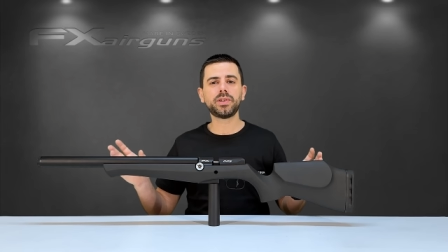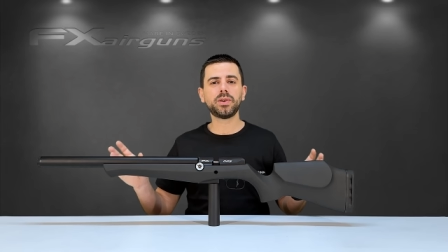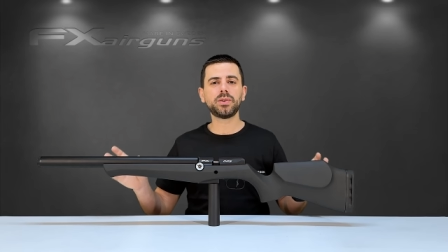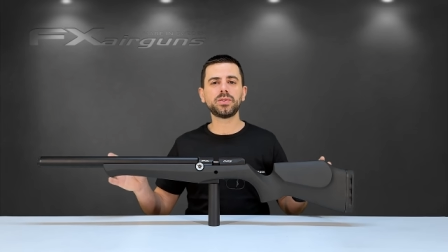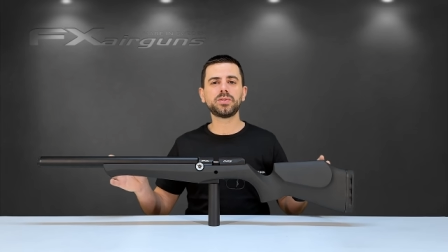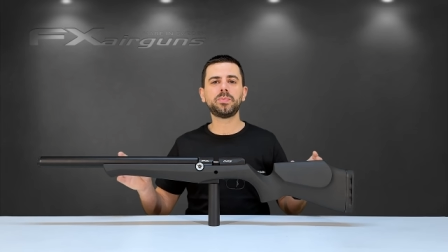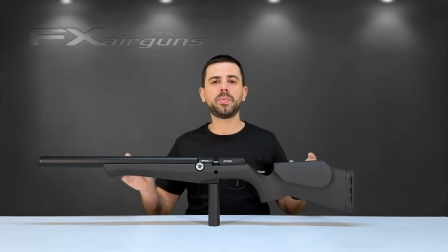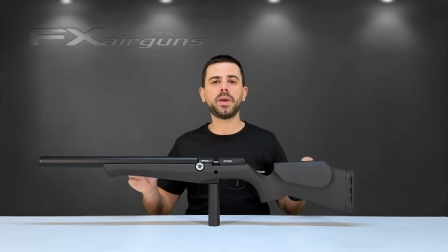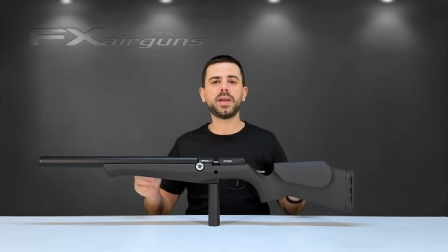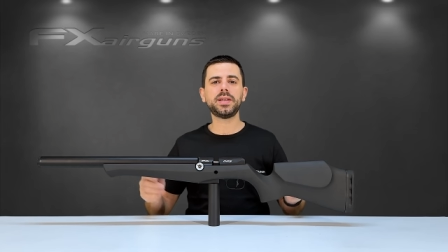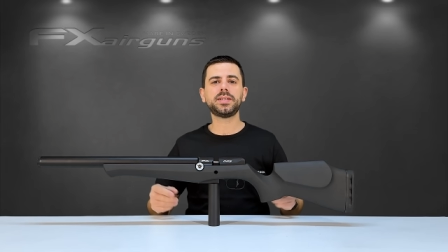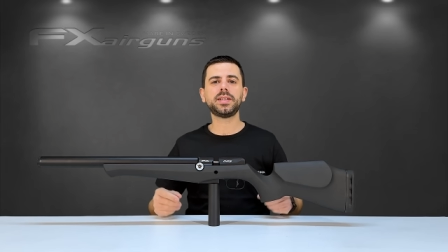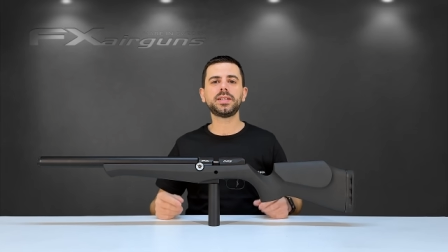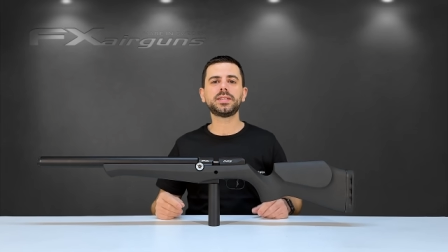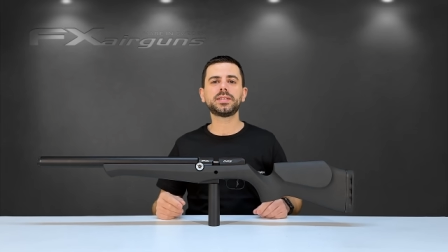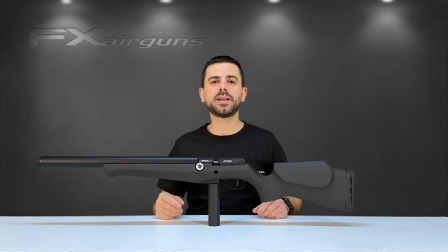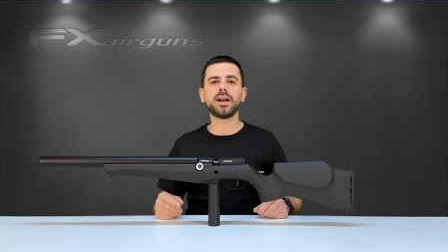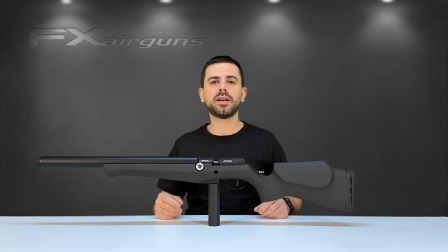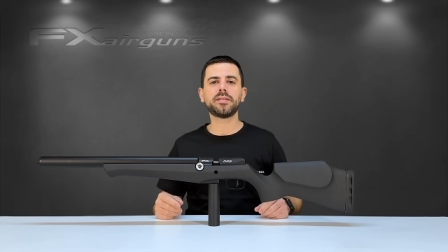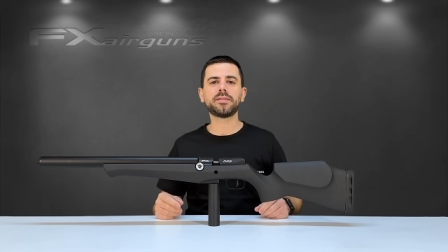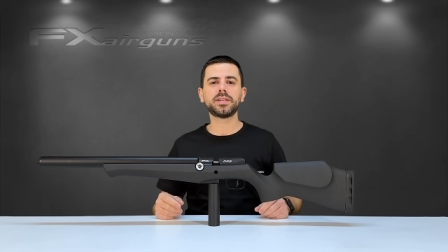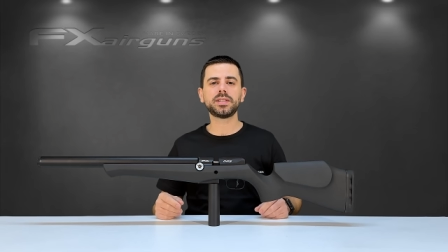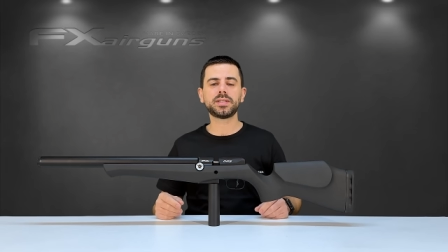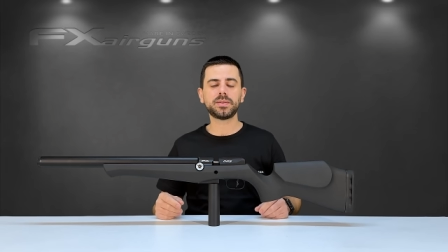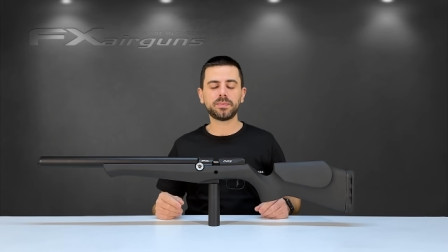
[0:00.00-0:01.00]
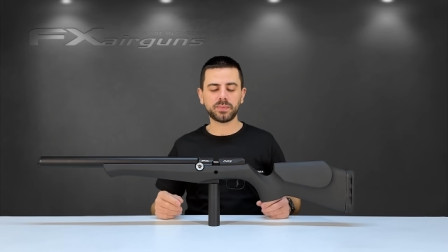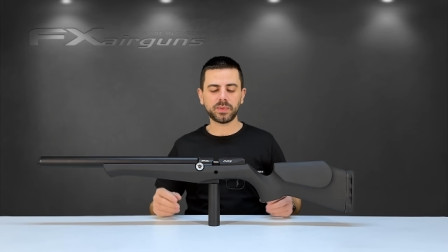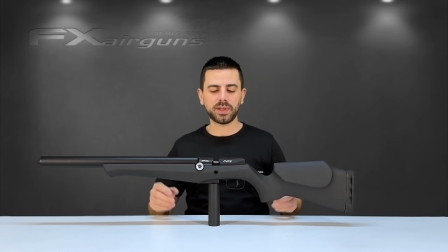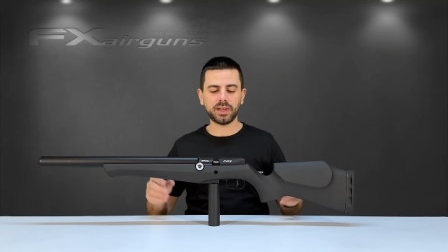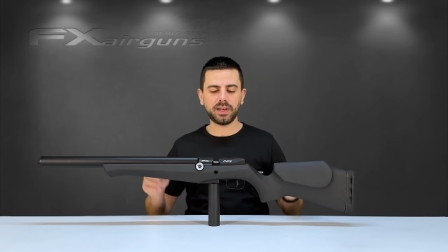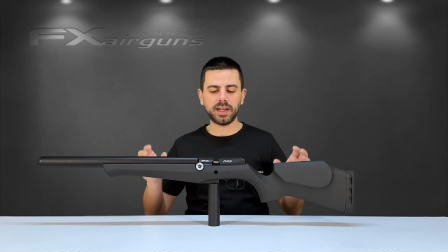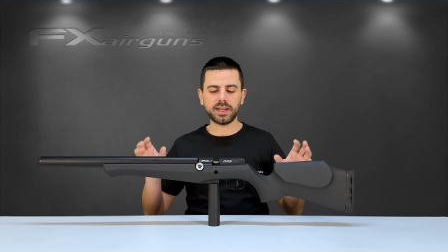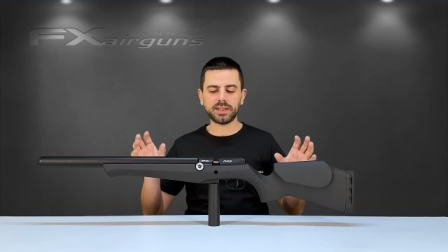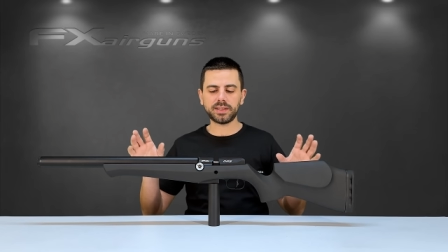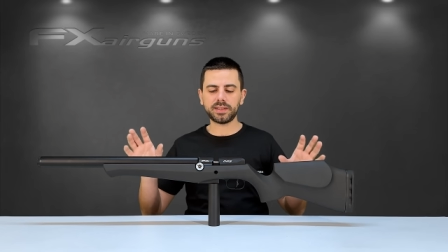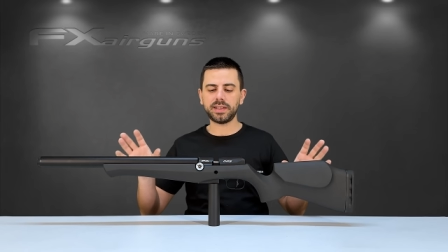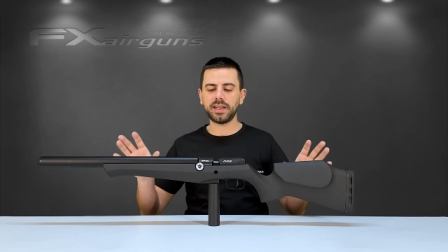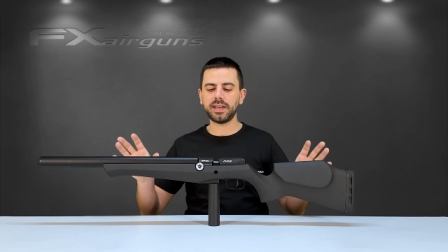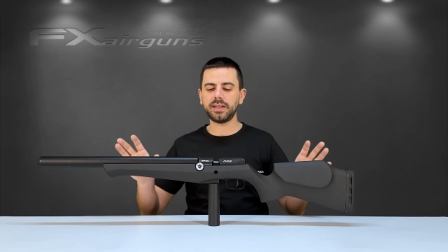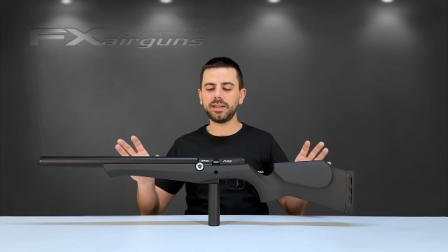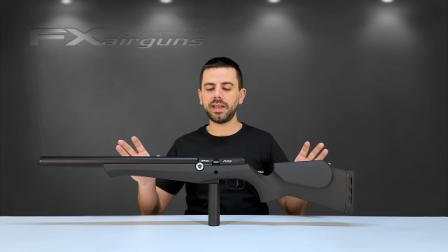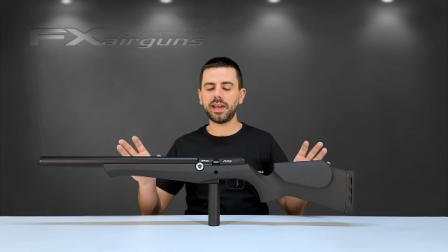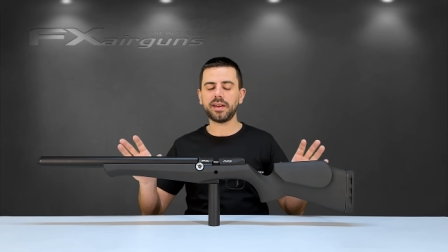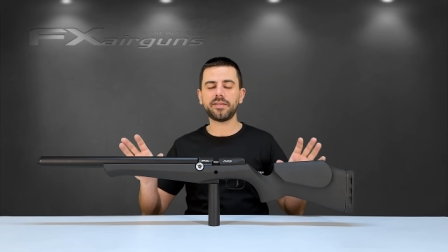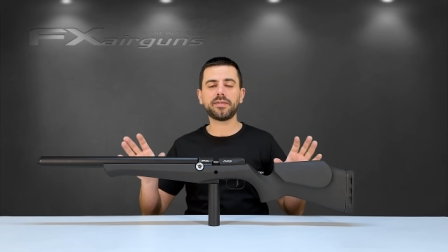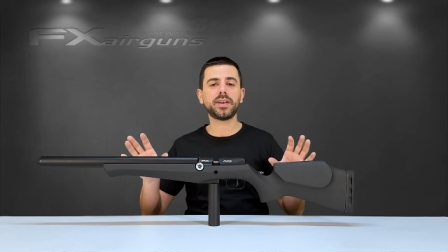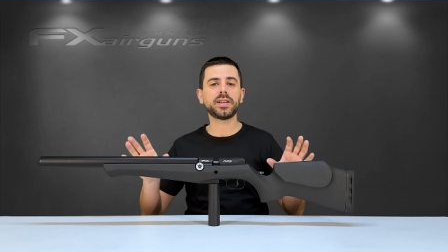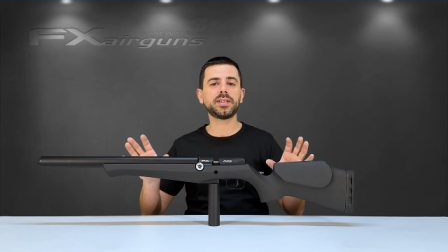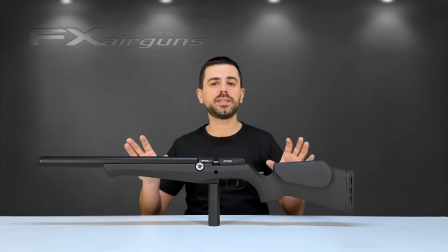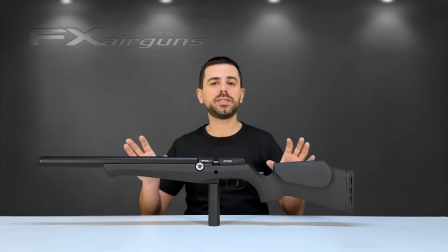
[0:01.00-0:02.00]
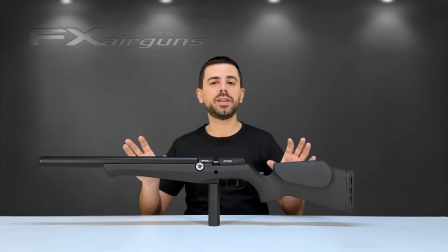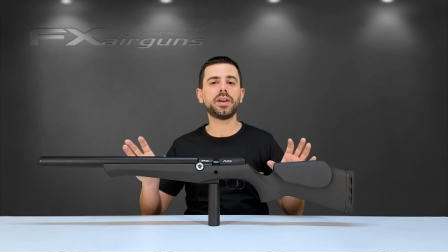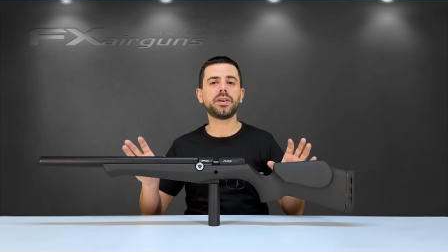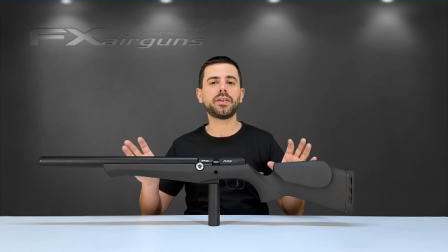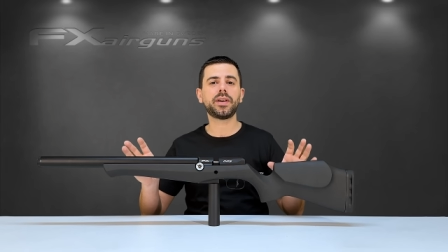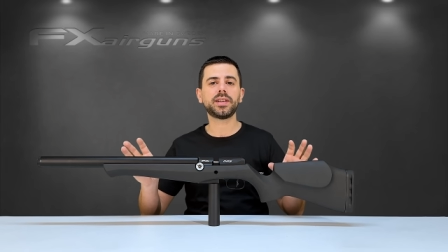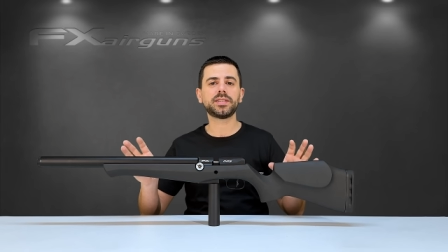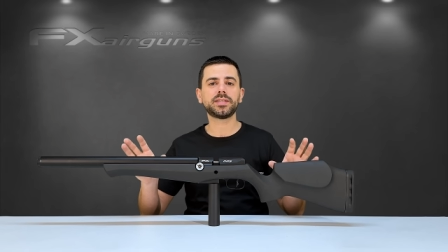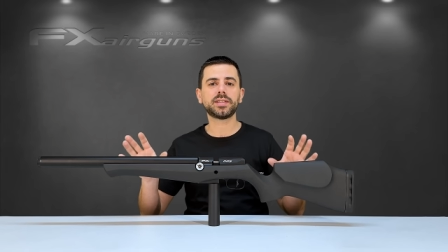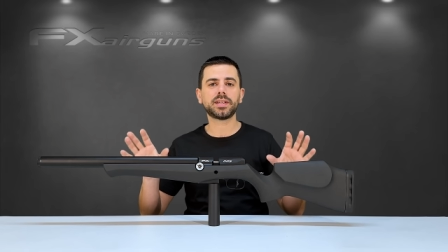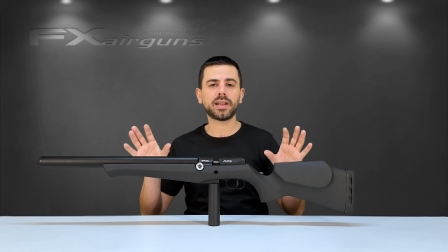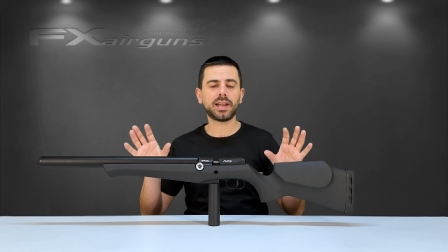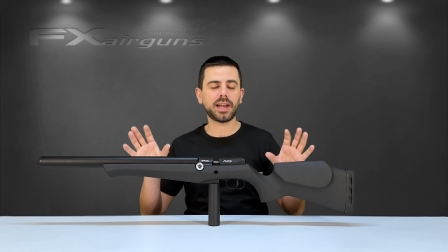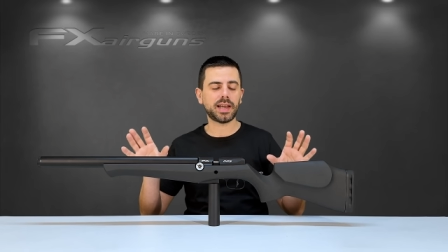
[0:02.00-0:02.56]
those basics covered, let's take the F X D R S